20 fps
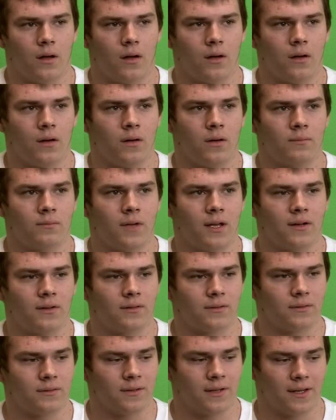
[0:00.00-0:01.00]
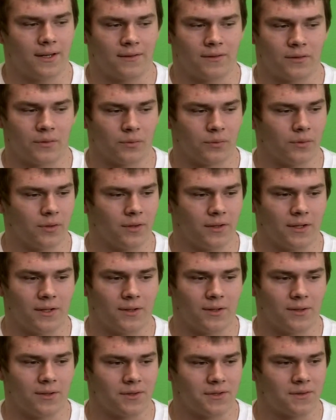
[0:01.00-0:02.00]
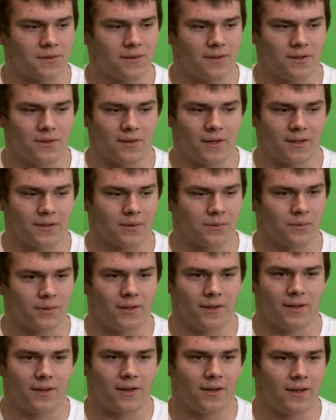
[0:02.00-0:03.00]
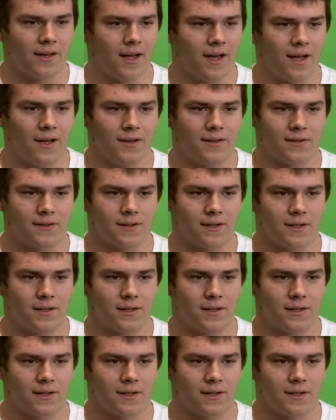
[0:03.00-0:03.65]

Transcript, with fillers: Um, I don't like they're really close with you. Like they're really good guys.